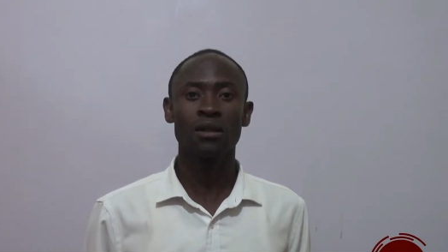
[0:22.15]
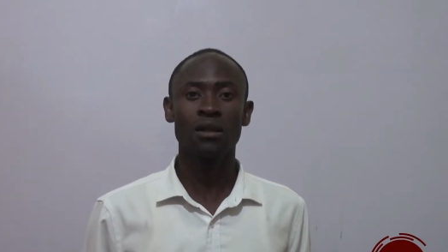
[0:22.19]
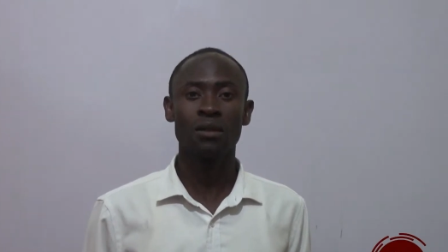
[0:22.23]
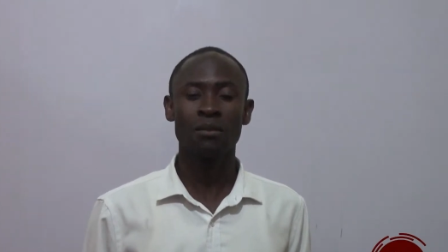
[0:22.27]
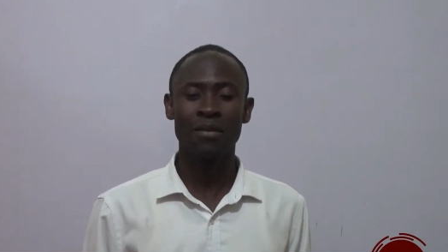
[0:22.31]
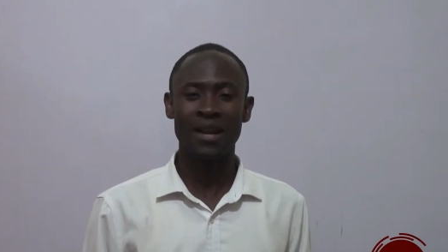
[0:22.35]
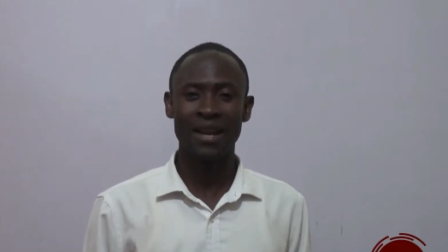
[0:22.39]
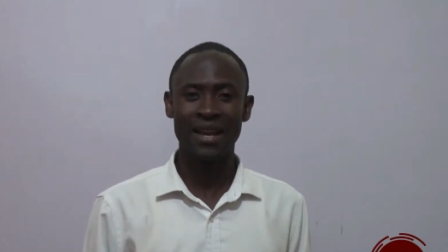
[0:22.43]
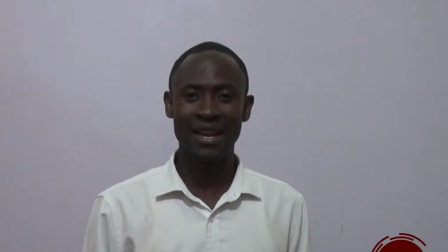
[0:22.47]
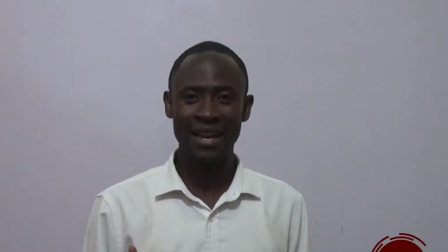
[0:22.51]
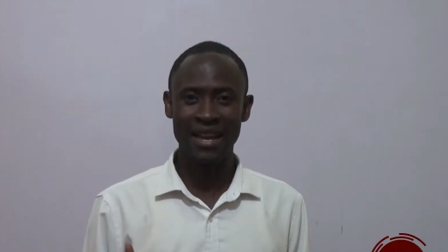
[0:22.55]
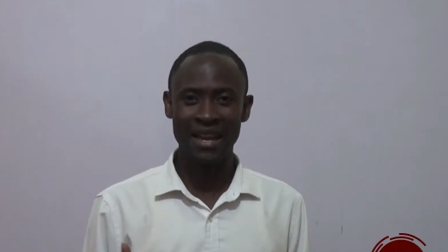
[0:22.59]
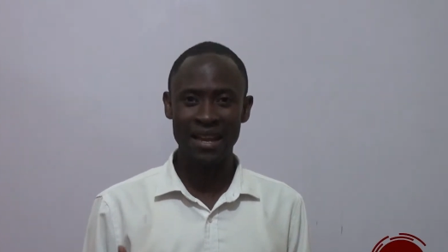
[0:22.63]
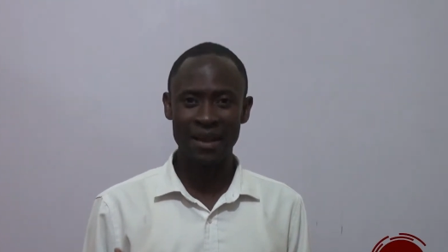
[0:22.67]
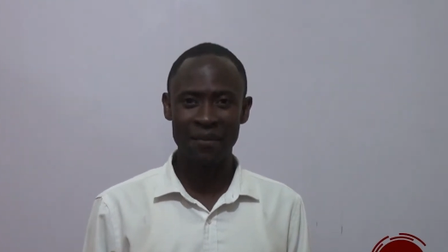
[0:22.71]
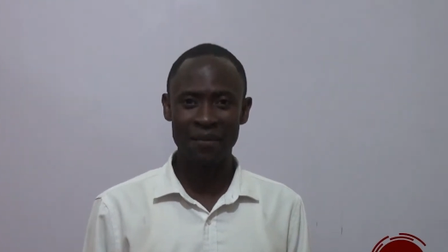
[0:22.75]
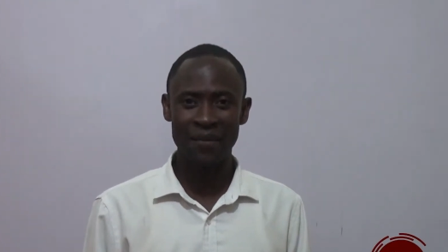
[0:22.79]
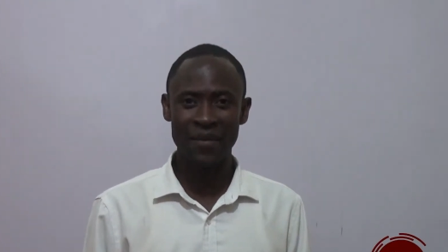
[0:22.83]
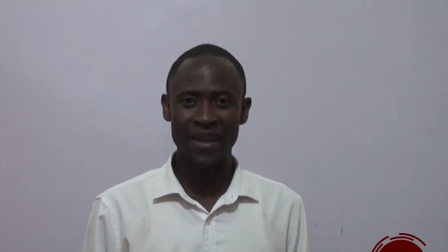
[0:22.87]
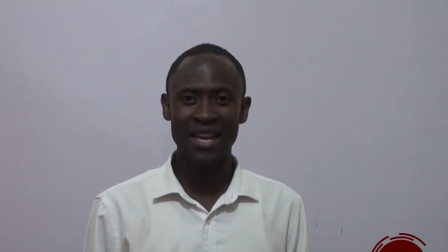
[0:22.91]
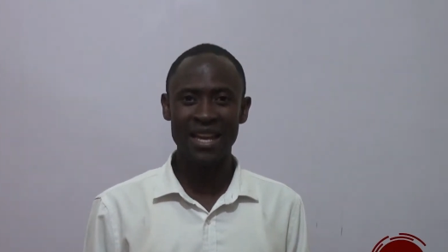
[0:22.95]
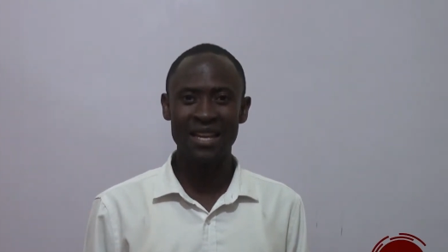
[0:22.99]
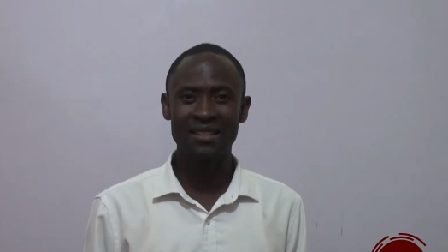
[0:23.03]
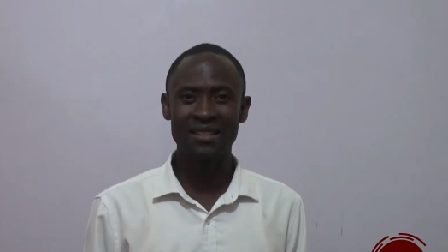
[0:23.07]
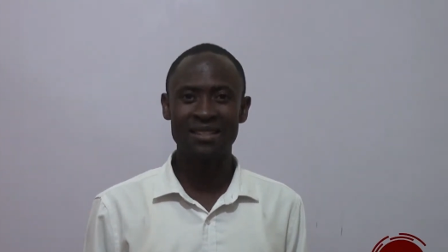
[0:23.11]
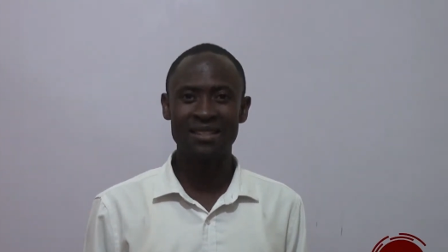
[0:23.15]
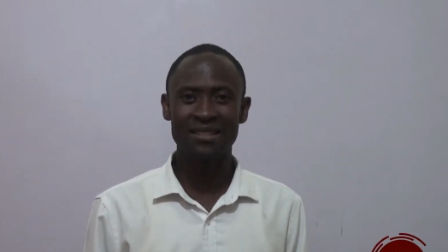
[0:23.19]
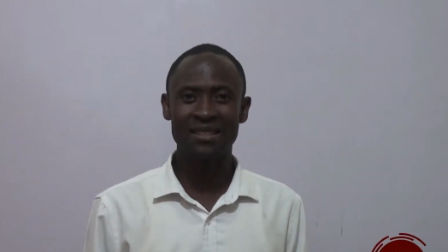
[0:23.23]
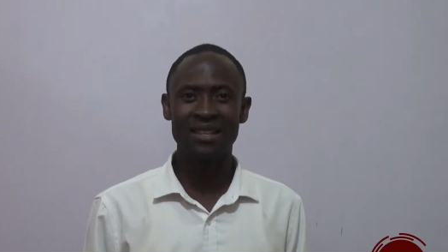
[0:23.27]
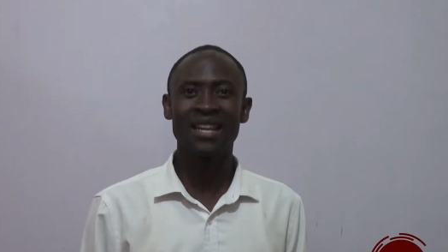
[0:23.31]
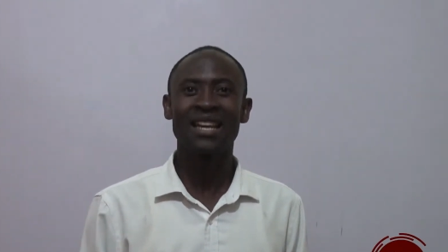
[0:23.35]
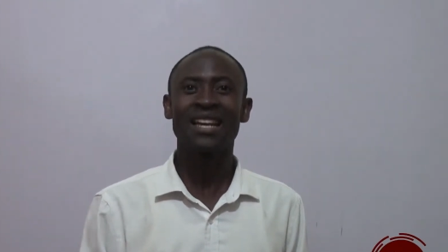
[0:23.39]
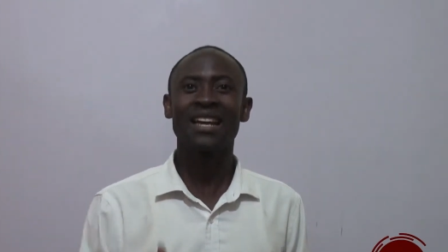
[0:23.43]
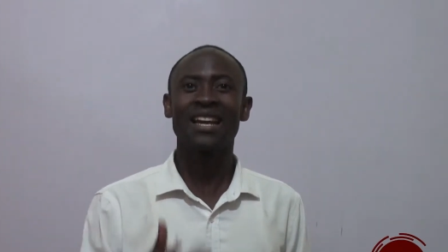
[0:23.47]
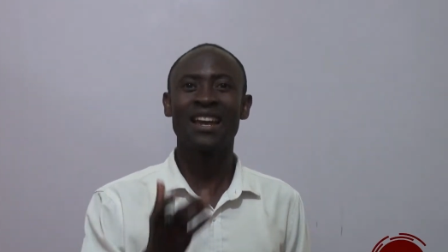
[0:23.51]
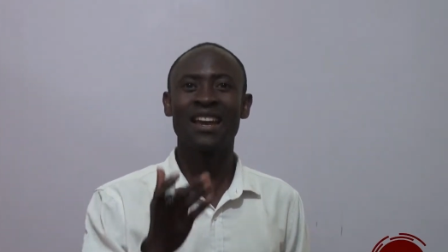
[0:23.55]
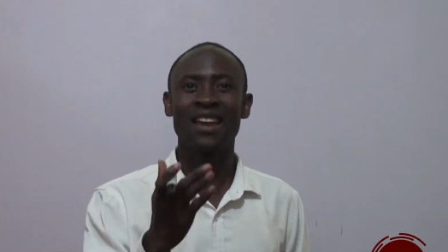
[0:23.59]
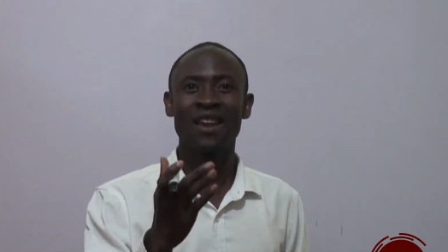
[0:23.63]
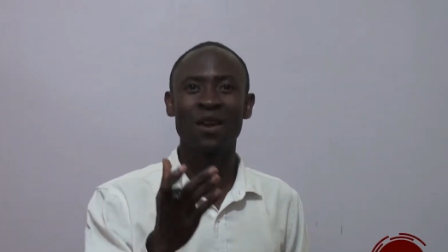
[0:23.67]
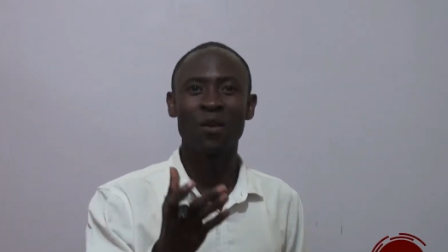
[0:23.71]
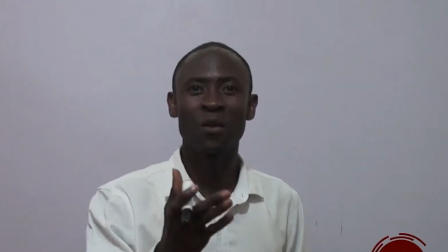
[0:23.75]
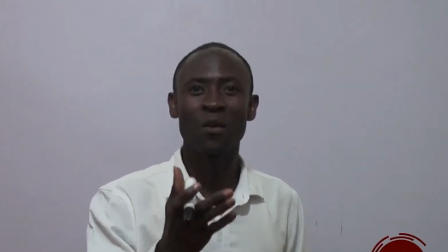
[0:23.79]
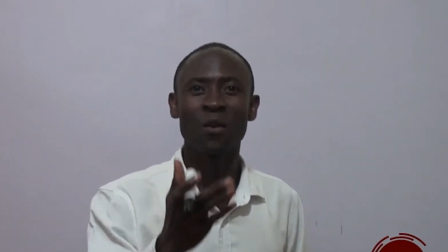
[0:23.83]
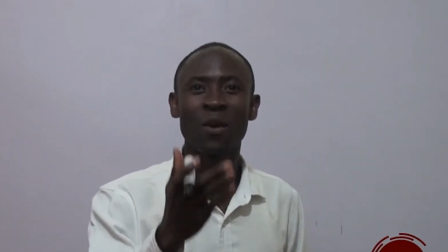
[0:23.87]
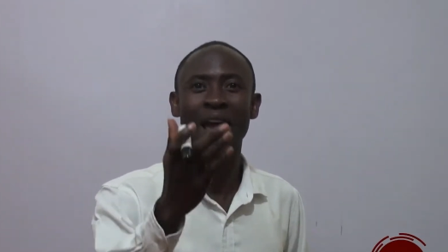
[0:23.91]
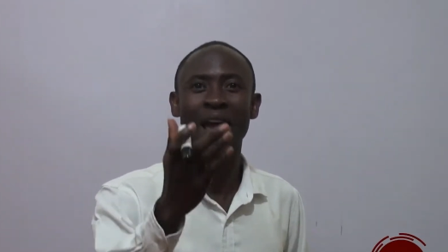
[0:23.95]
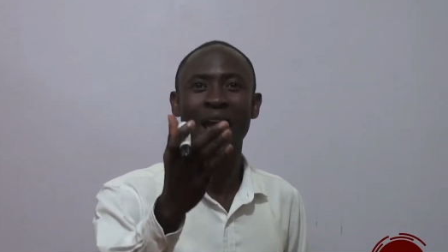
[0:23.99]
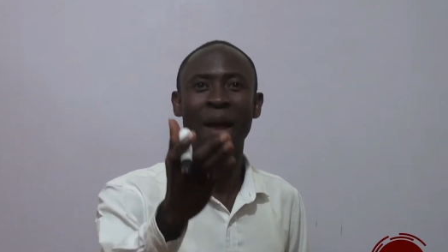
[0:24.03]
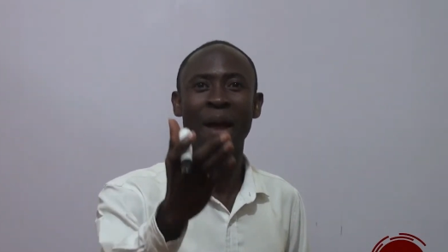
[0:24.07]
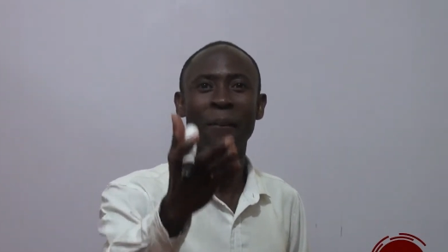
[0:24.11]
My name is S
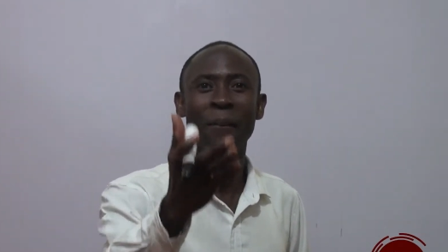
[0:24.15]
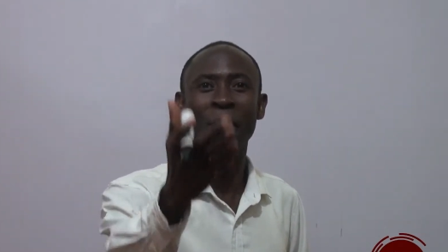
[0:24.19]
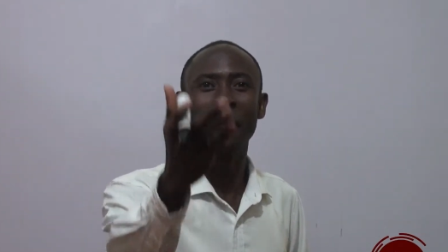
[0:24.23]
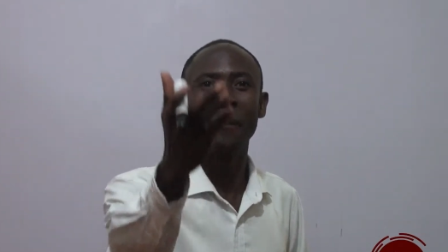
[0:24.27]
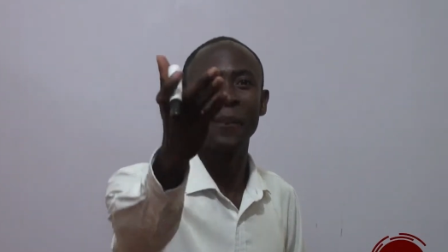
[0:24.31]
Q M